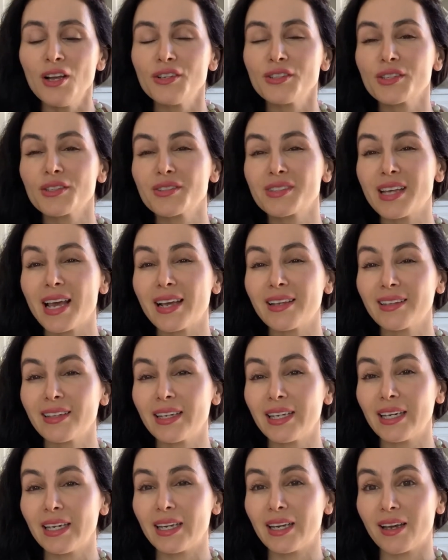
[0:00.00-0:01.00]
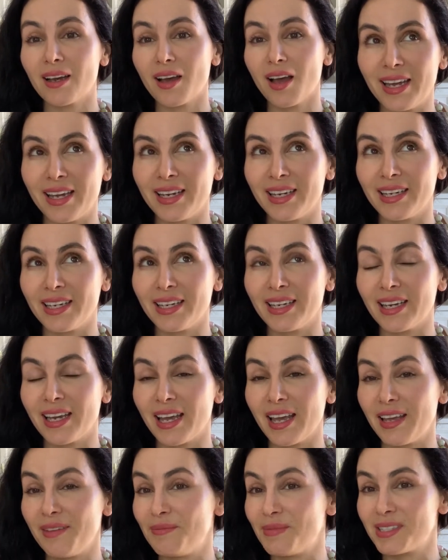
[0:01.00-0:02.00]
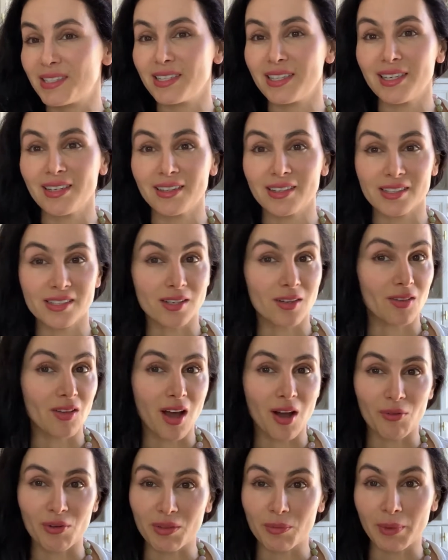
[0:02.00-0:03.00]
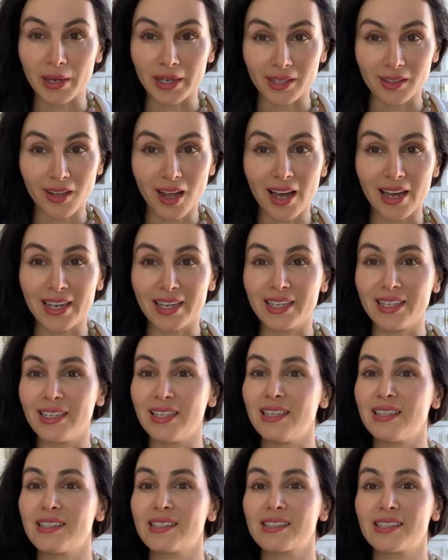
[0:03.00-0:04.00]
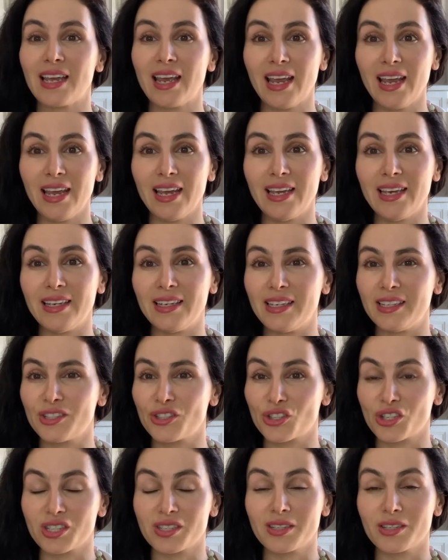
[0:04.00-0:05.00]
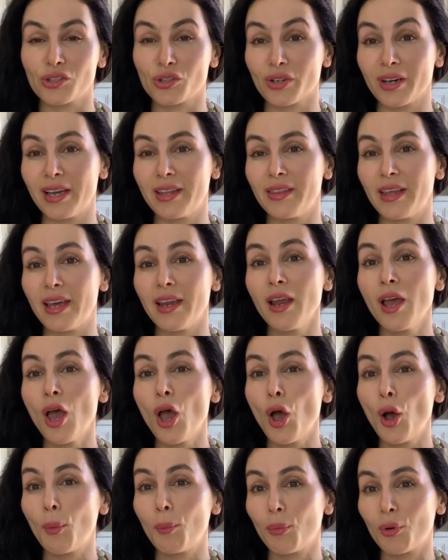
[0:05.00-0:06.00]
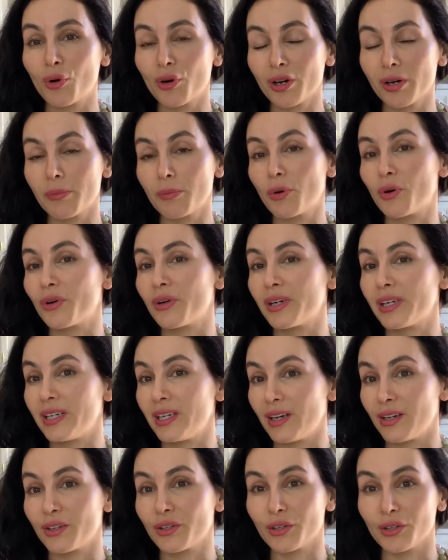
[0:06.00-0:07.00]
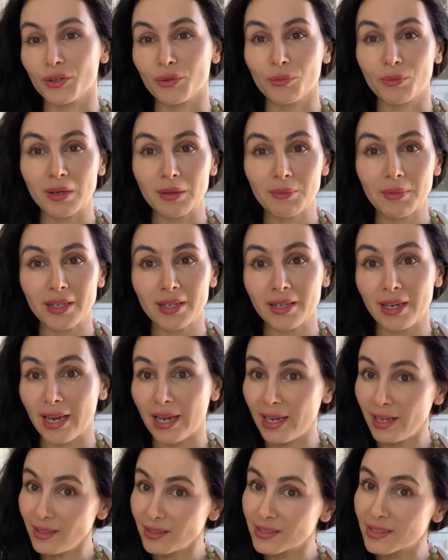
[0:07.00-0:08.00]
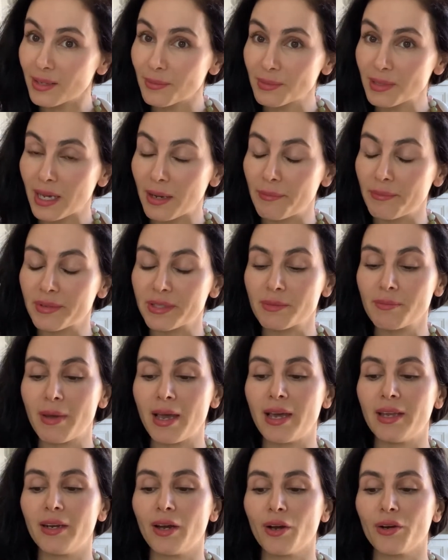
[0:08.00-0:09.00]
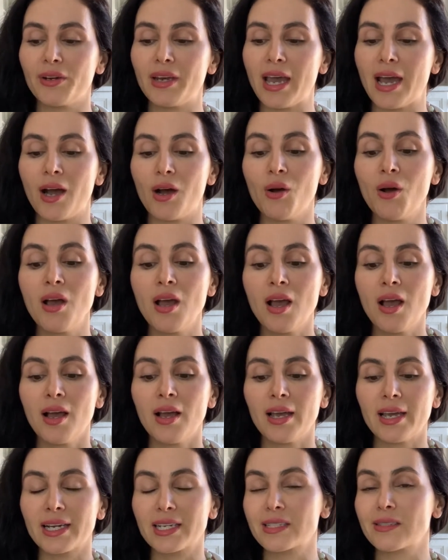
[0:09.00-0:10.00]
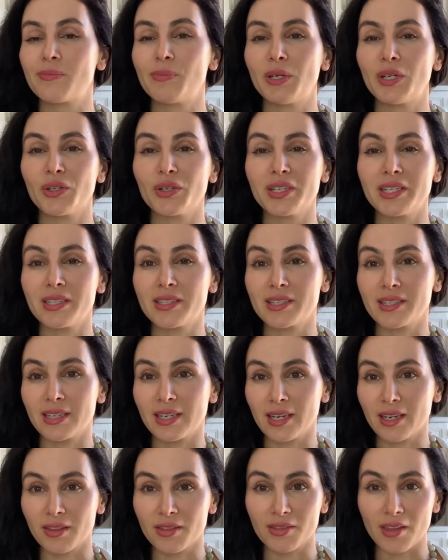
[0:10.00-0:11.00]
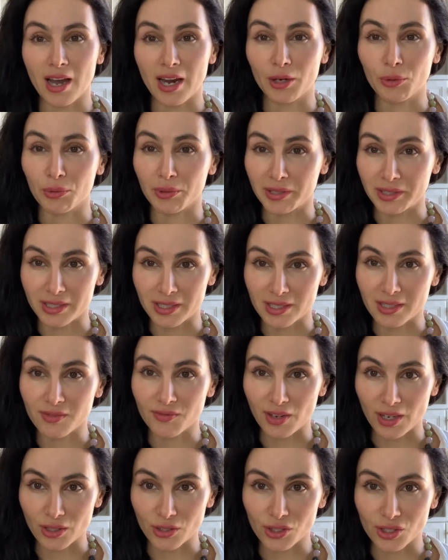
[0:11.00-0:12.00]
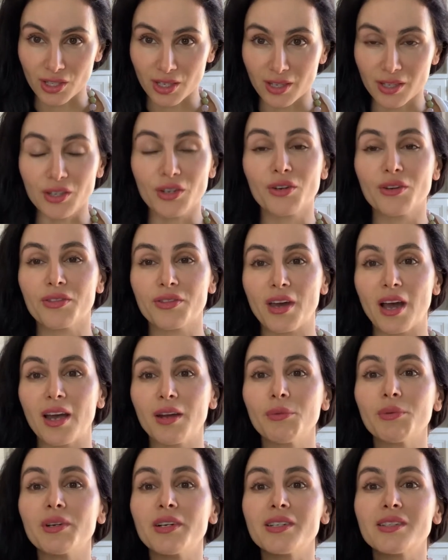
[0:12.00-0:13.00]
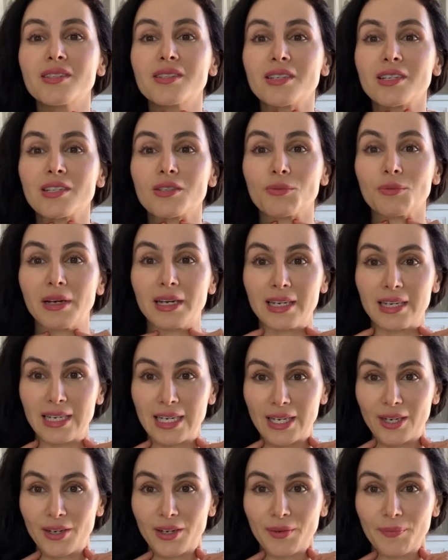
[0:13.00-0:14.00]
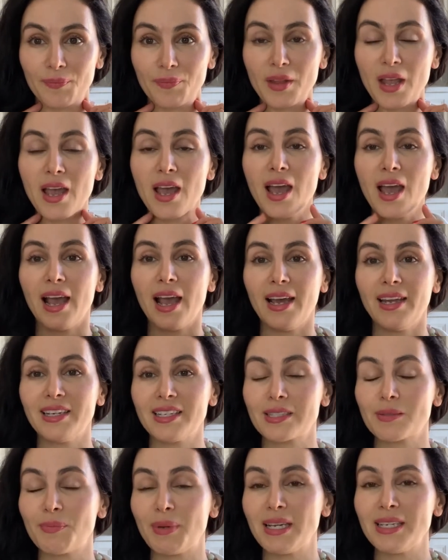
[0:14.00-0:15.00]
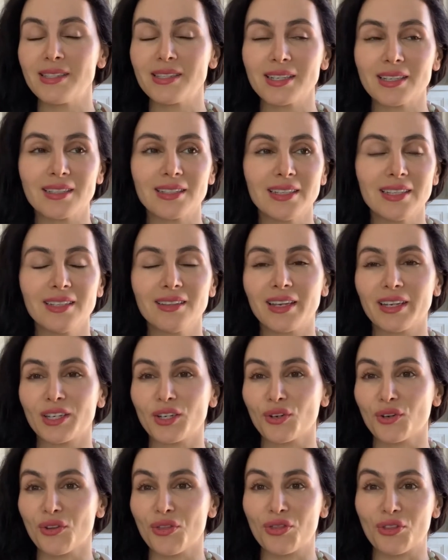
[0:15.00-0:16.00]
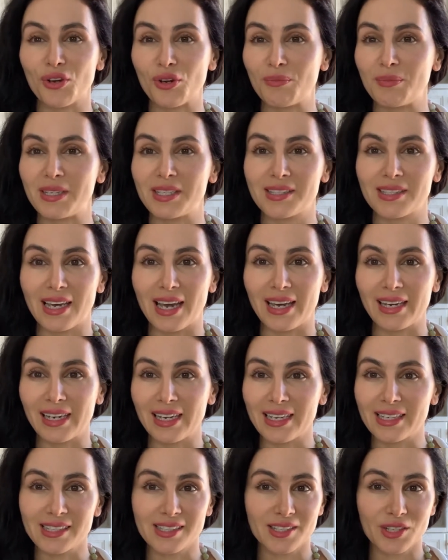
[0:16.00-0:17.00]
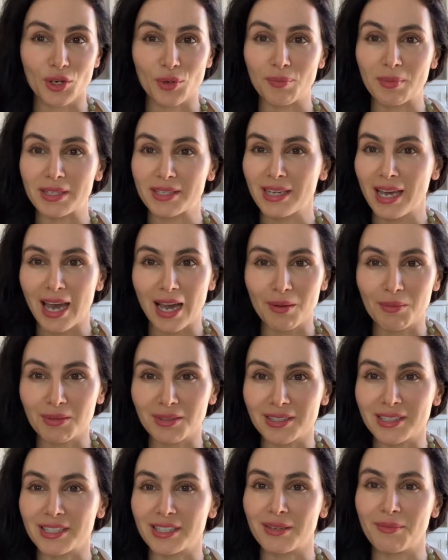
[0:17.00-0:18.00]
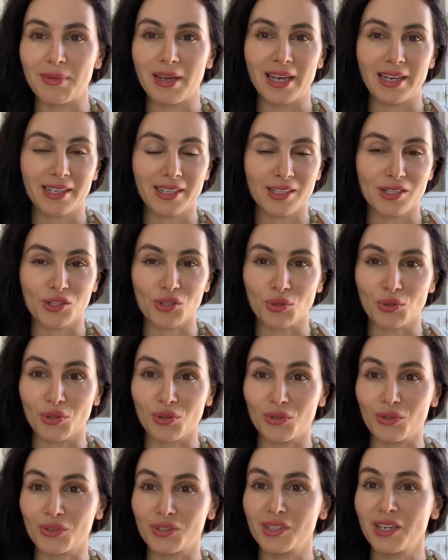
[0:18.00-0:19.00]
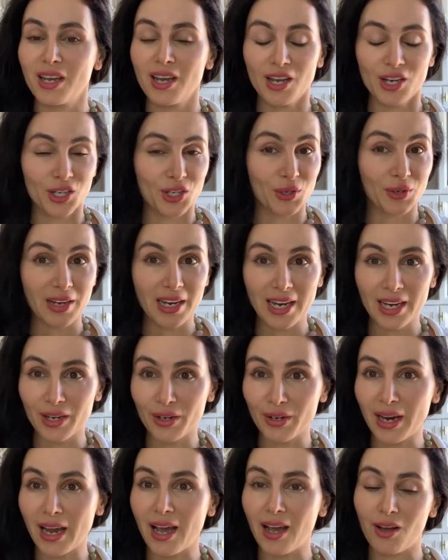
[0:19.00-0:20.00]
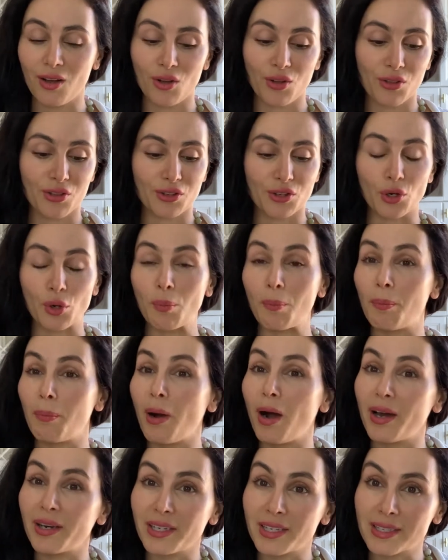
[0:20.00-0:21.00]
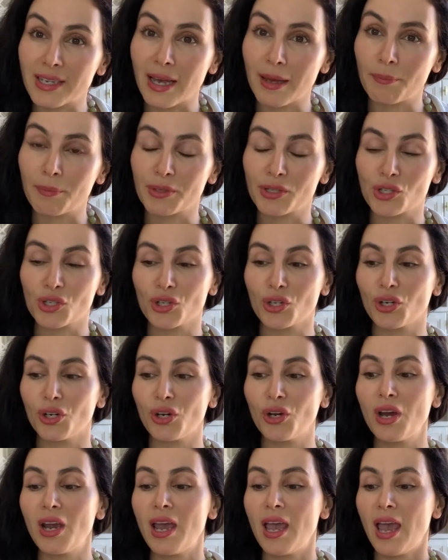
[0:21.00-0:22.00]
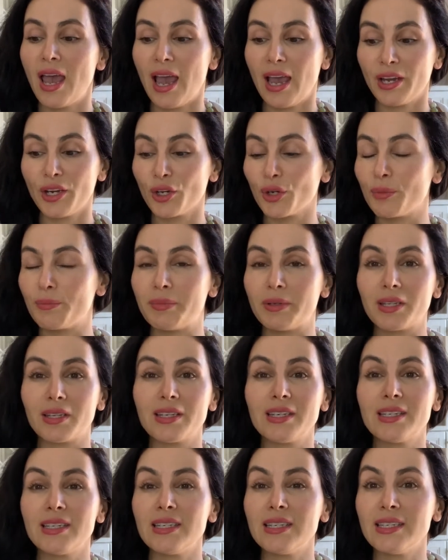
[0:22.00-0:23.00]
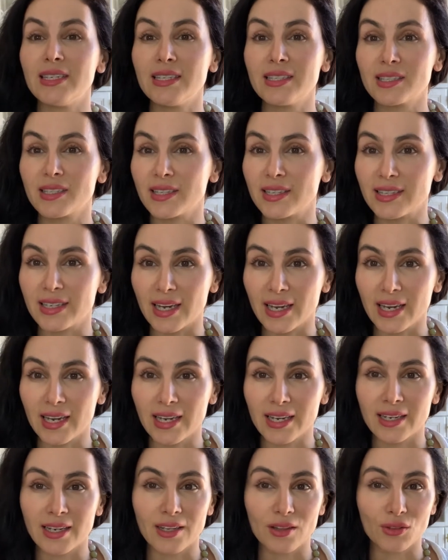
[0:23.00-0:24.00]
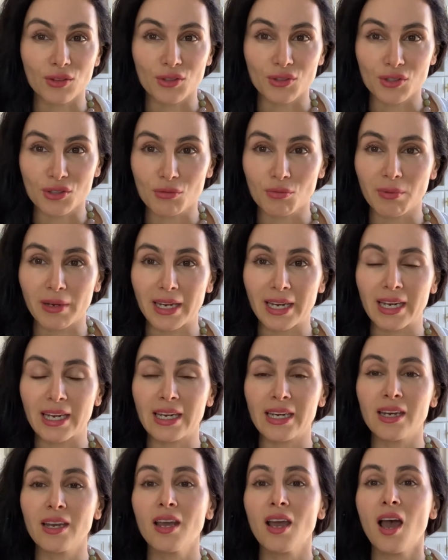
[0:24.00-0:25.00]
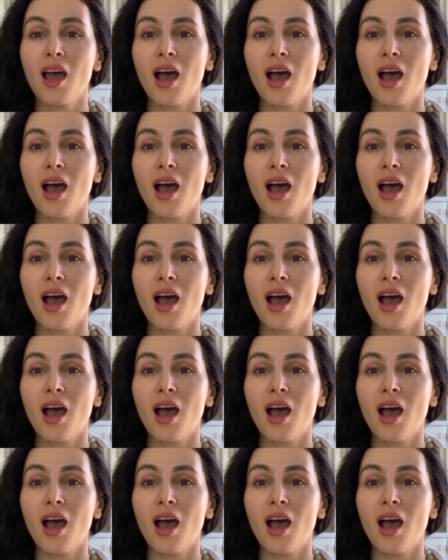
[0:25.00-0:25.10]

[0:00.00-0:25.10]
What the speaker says: So sadly, I am seeing this a lot with my clients, and it's just a trend that more and more younger women and sometimes men are now experiencing thyroid dysfunction. Your thyroid sits right here, and it's basically like your thermostat. It's your metabolism. It controls your hair health, your body temperature, your ability to gain and lose weight.